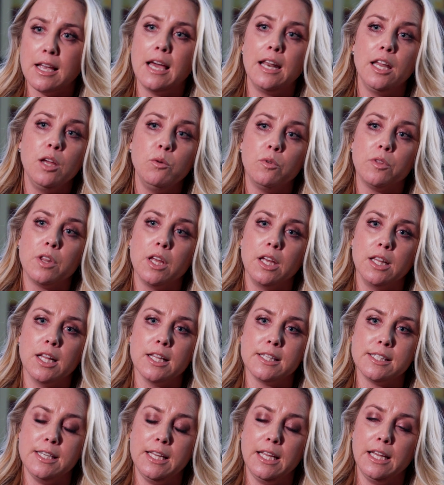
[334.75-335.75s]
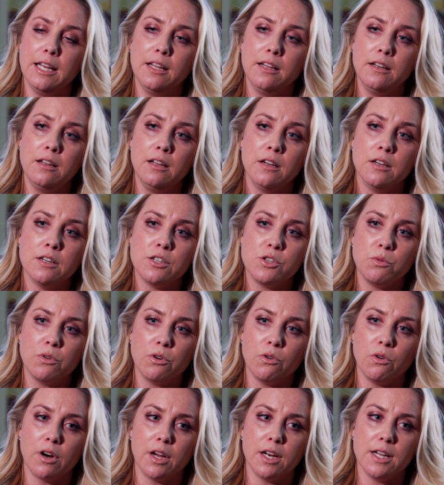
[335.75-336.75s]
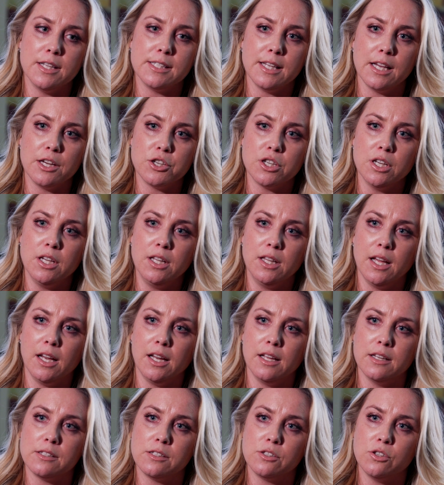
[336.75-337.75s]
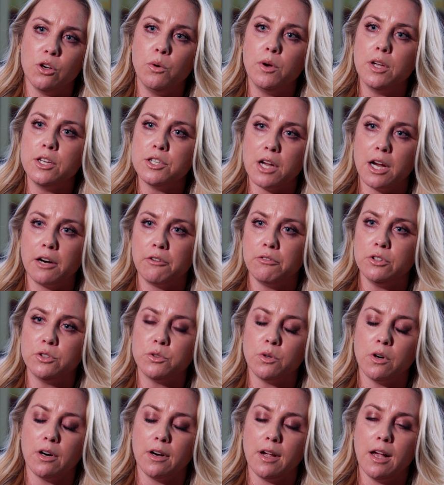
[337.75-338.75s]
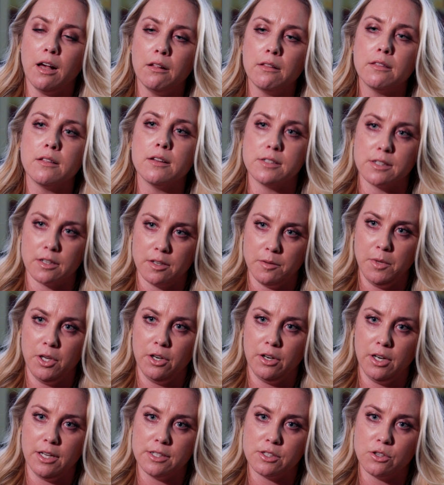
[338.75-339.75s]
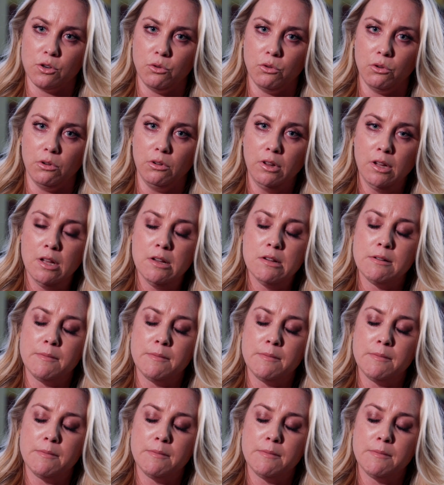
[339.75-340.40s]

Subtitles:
anything that's needed to an organization that is so integral to our health as a community as a whole.